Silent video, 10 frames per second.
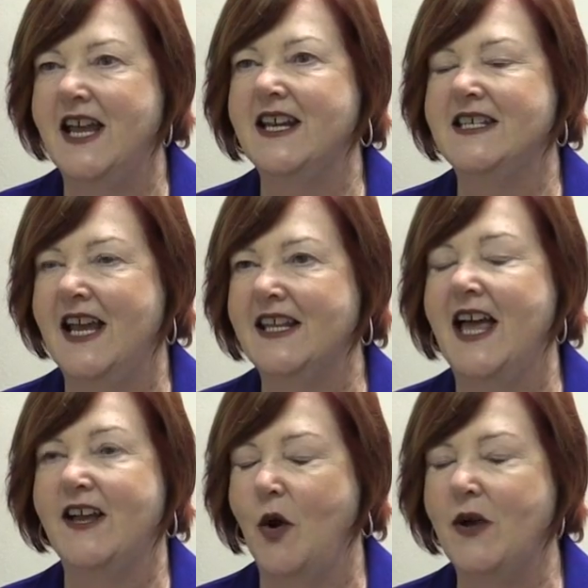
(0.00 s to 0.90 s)
day to day
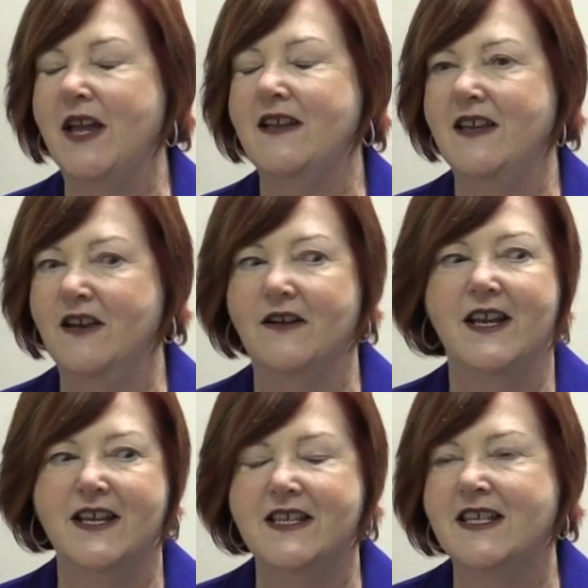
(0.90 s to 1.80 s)
like, okay, here it
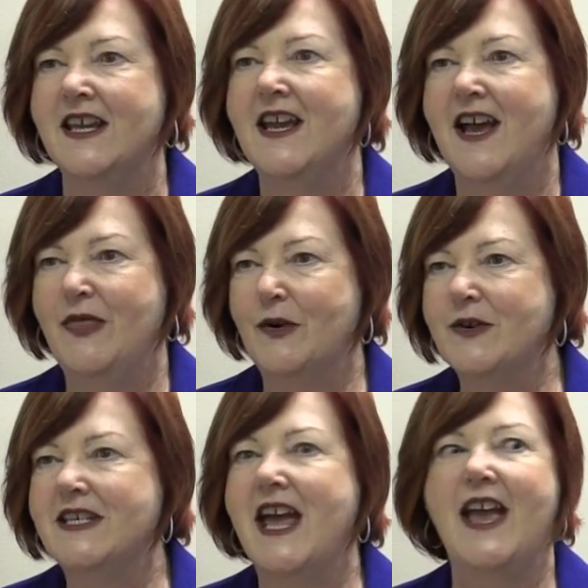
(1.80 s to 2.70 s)
is,
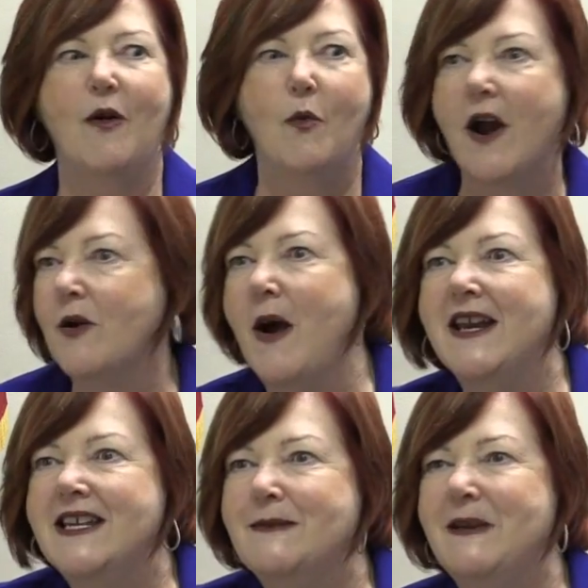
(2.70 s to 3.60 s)
Thursday, where do I
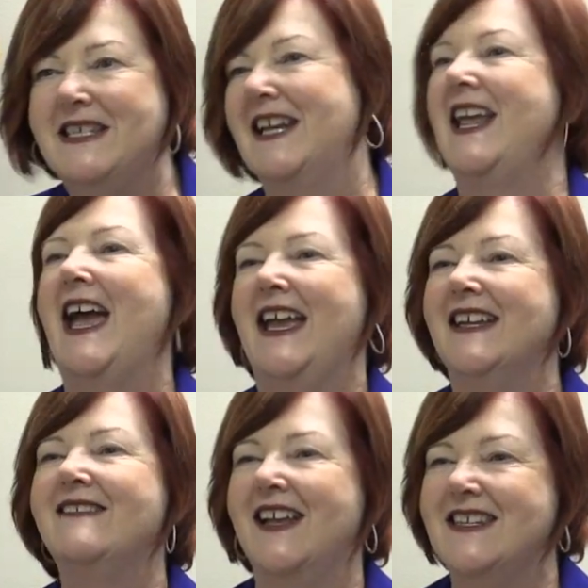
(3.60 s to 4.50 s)
need to be
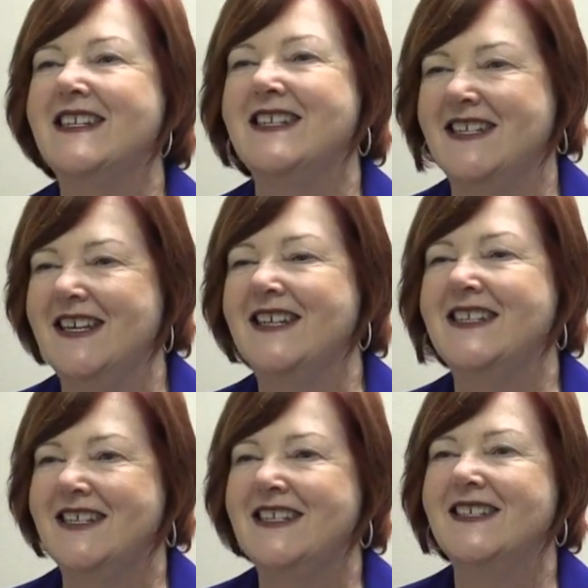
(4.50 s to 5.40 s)
today?
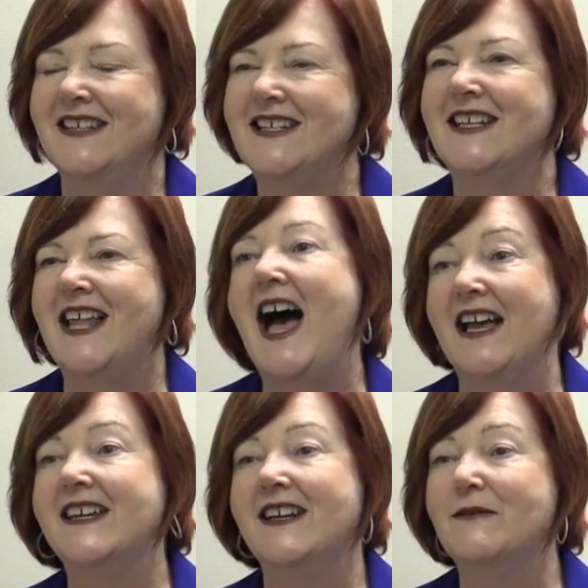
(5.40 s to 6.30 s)
It's It's a
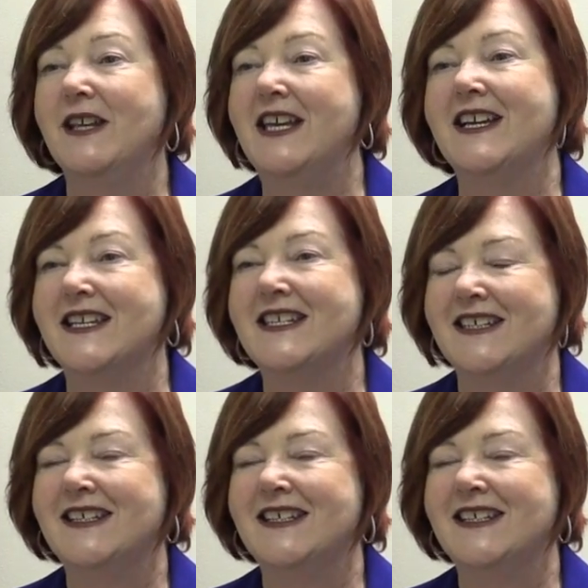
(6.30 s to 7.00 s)
lot. It really is.